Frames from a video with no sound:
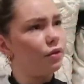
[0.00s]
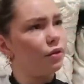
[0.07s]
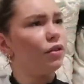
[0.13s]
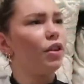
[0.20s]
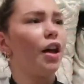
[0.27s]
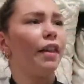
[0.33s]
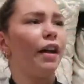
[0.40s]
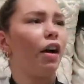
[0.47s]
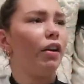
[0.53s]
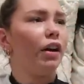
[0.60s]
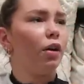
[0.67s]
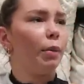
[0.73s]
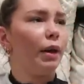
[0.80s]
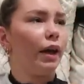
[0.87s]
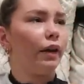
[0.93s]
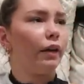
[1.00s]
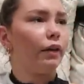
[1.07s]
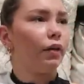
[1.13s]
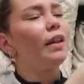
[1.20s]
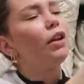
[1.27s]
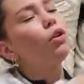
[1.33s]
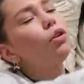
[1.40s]
No, they are a little big.
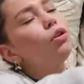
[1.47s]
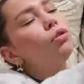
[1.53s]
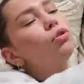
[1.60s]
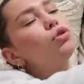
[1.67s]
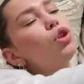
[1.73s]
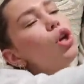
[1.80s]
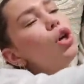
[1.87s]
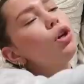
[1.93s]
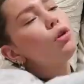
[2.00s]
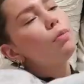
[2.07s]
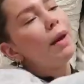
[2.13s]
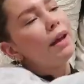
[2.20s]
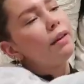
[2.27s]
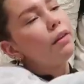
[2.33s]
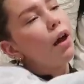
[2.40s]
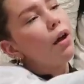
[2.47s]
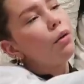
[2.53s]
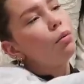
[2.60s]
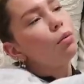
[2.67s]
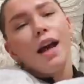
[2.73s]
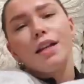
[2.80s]
They're not too big though.